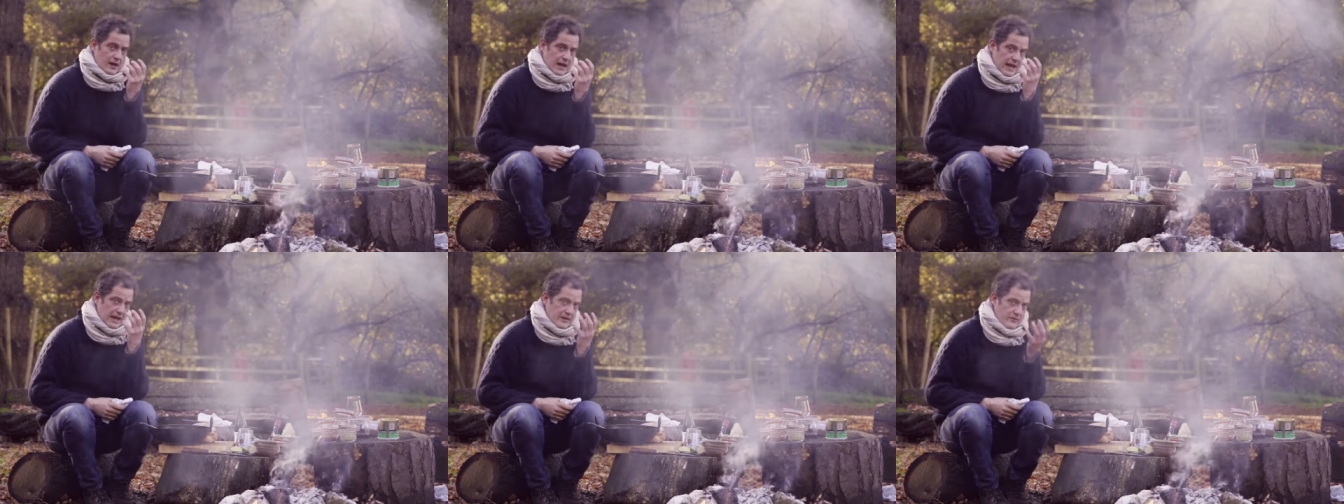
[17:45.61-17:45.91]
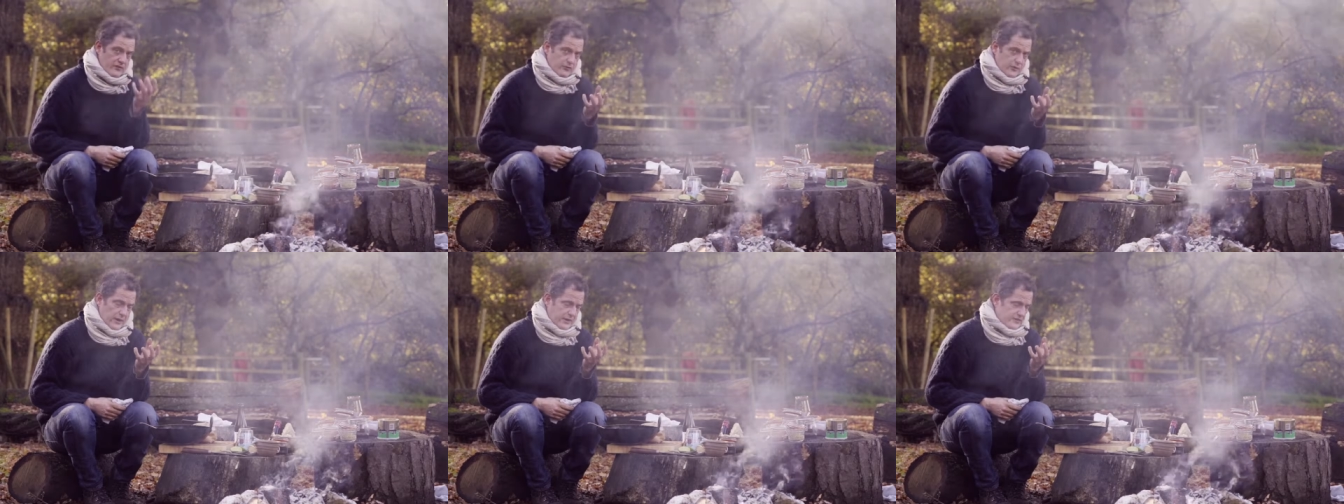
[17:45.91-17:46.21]

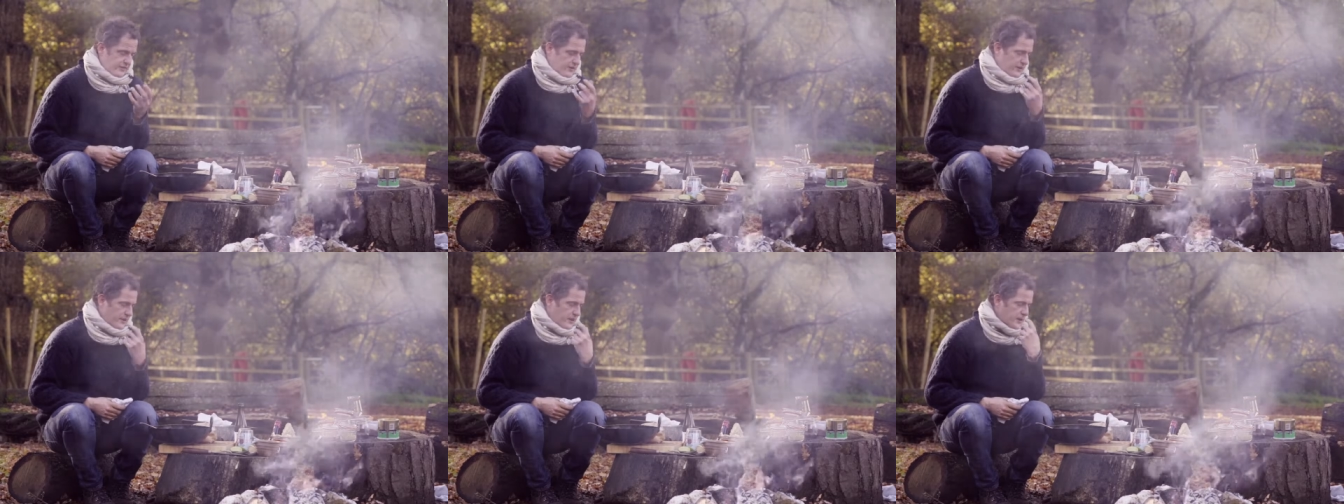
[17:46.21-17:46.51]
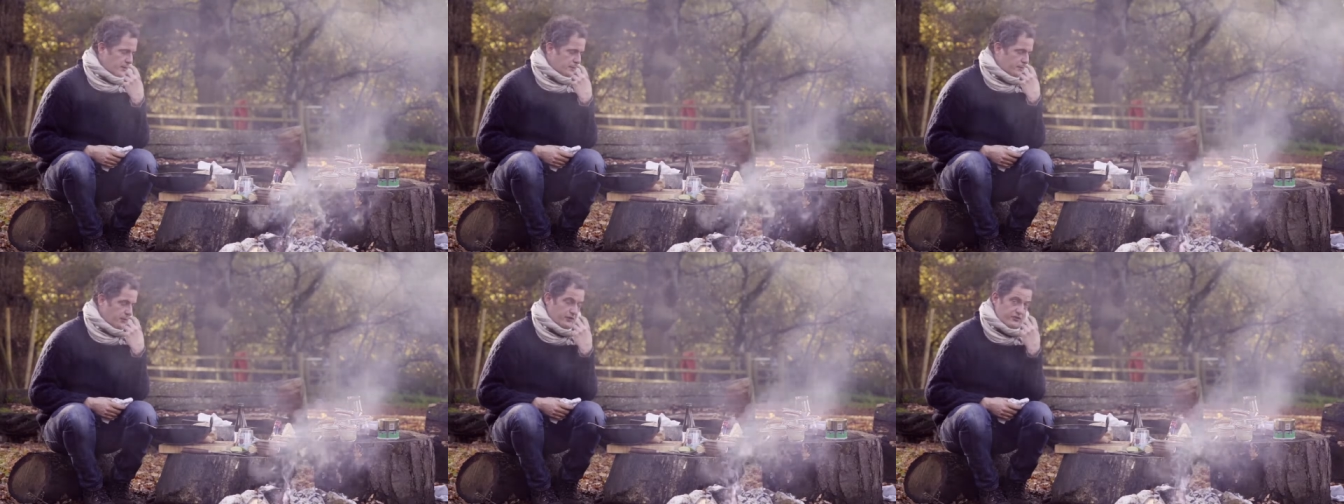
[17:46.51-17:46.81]
interest in
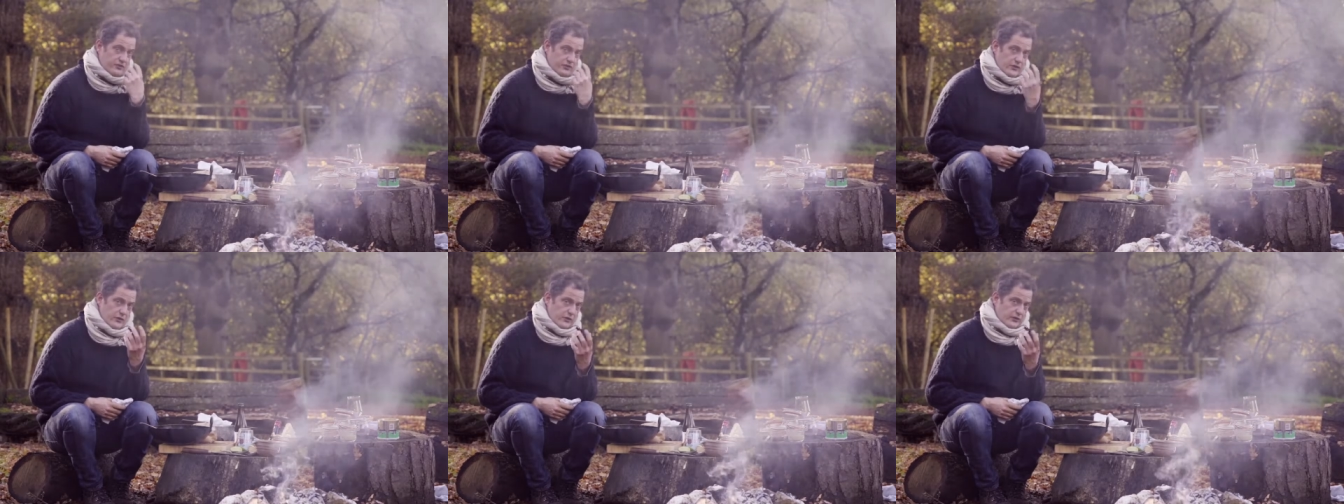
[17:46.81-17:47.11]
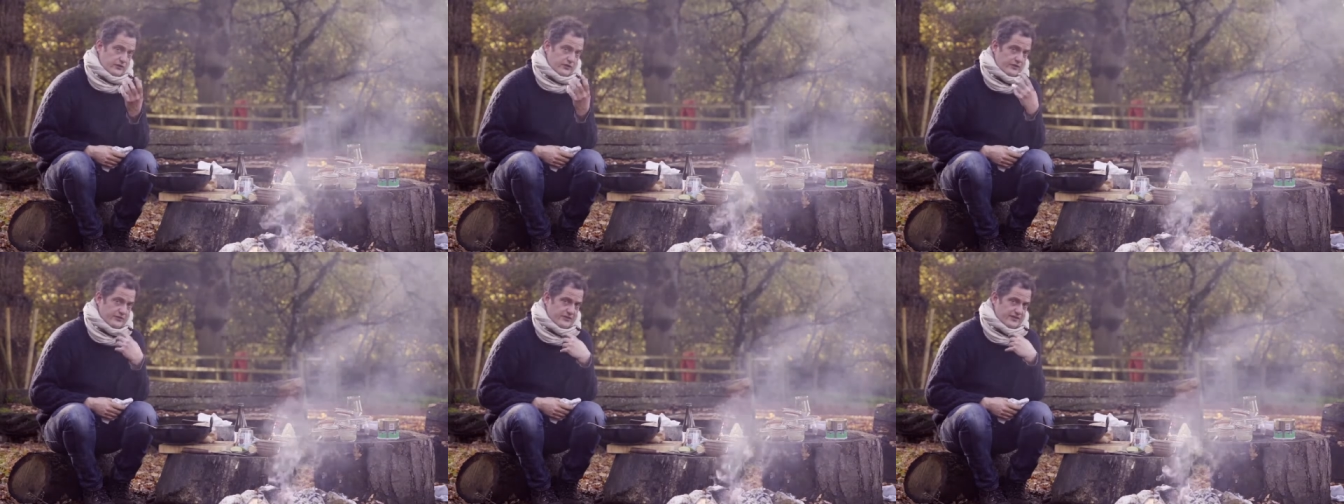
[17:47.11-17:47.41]
a
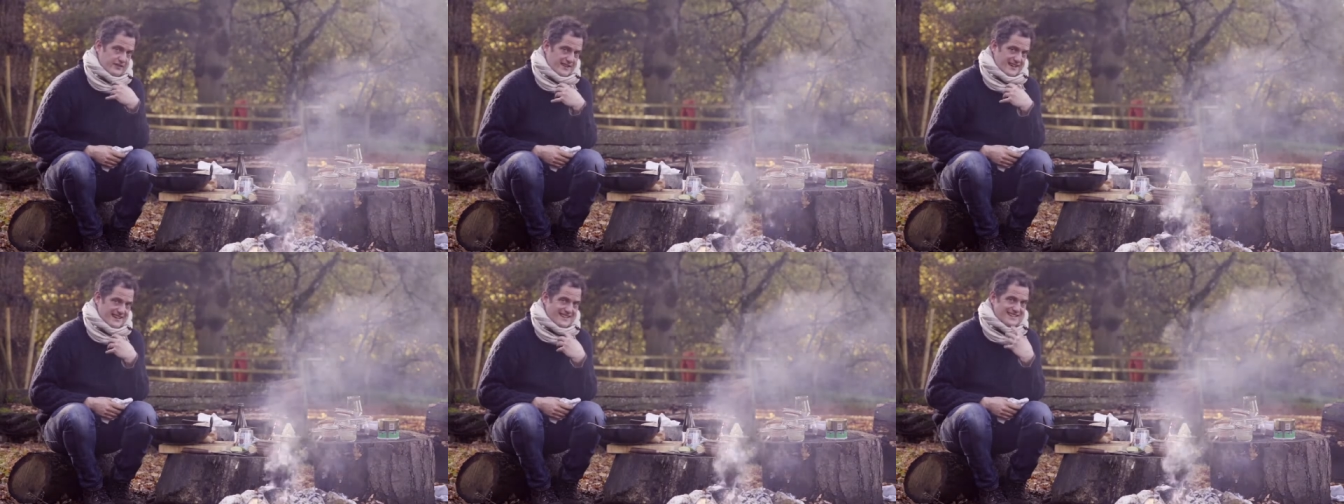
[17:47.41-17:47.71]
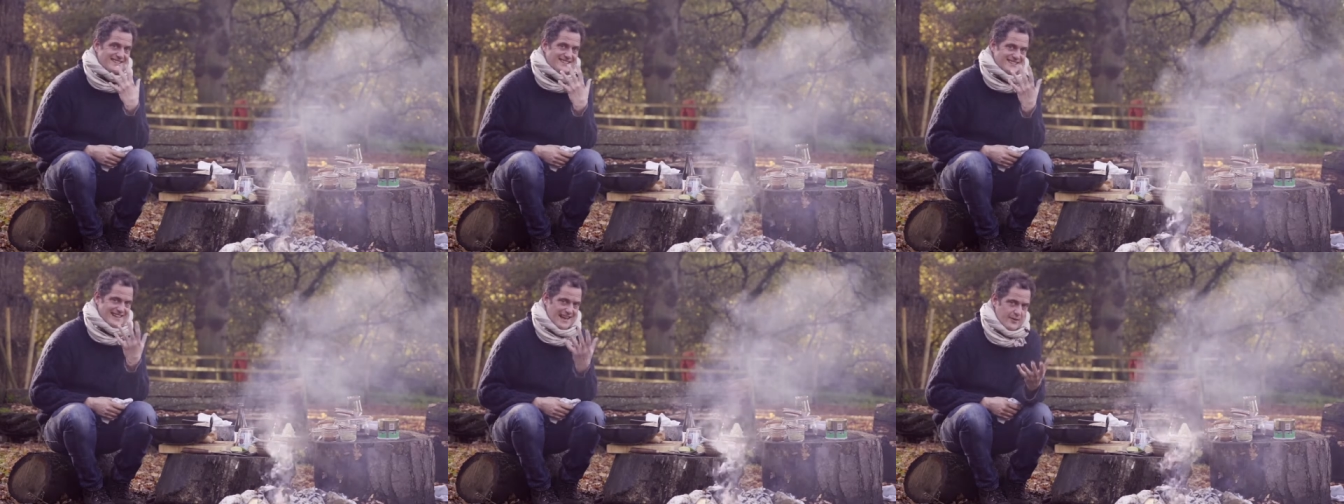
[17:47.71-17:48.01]
pursuit of slight
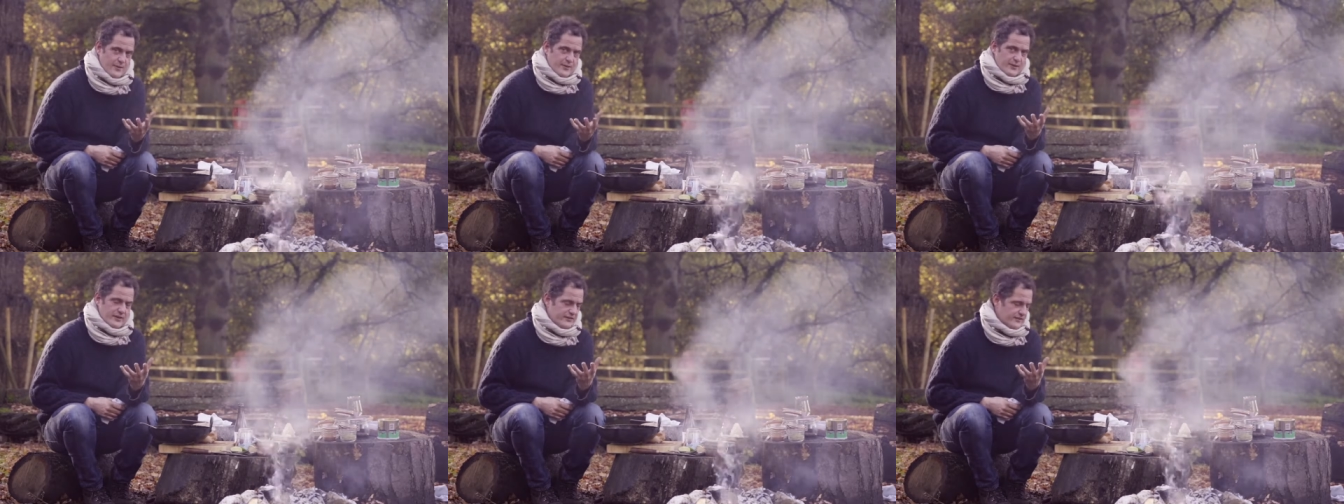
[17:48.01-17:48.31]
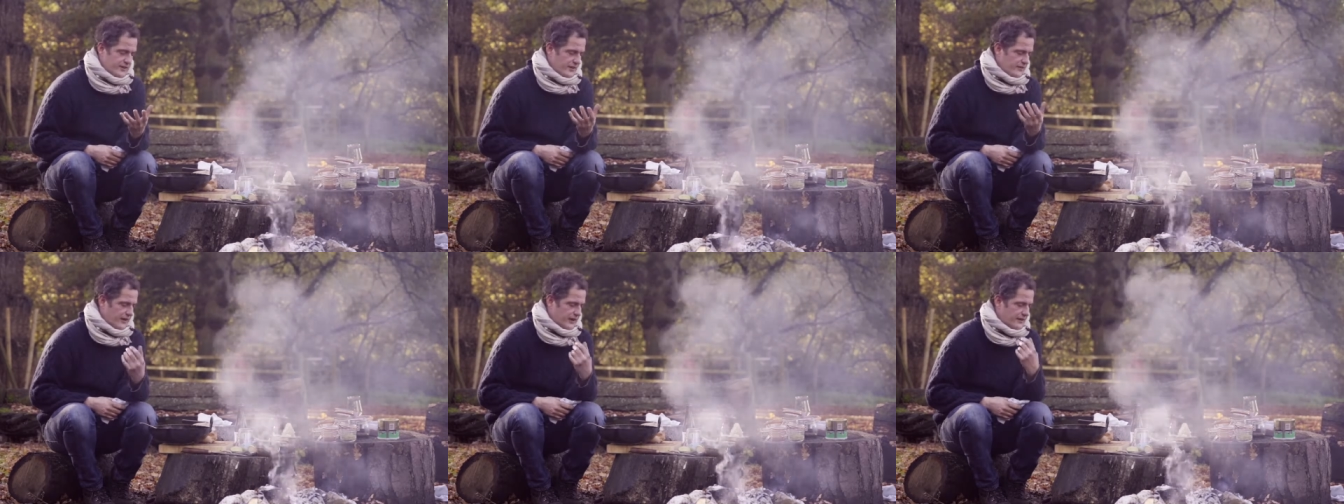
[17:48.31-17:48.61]

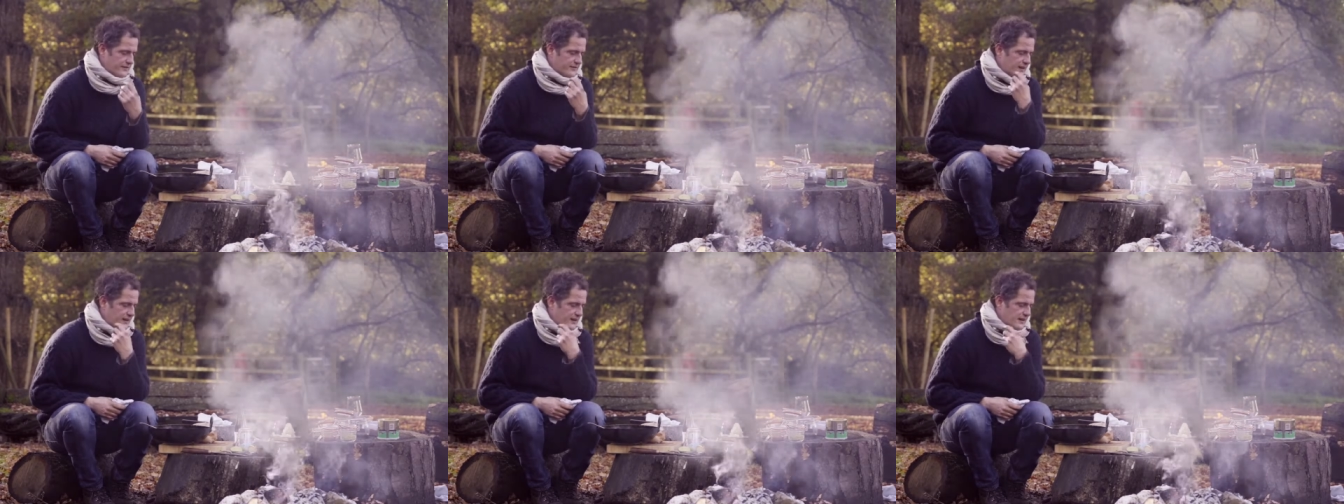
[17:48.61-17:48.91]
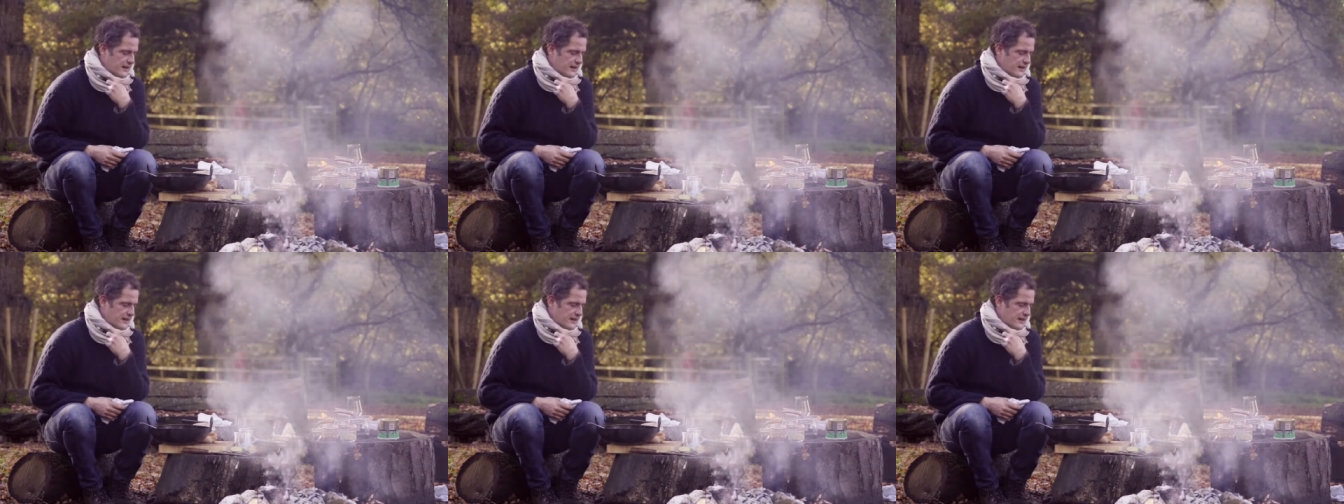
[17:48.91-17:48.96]
sourness in things.